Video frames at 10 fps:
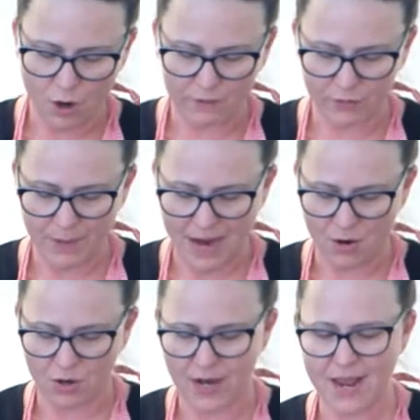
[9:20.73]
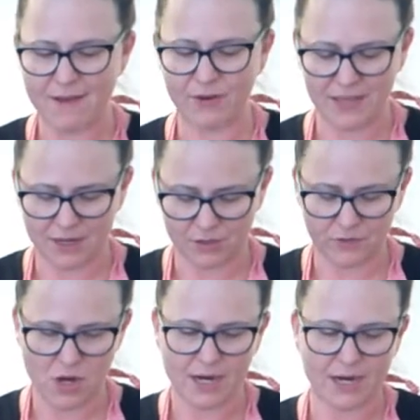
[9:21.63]
overpower everything else if
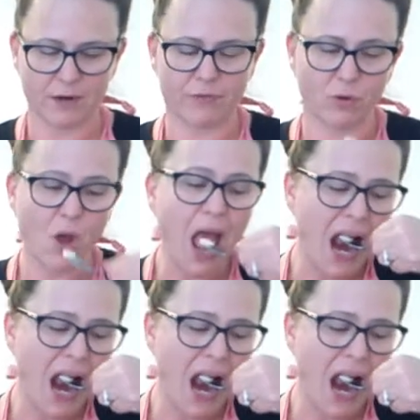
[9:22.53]
you're not careful.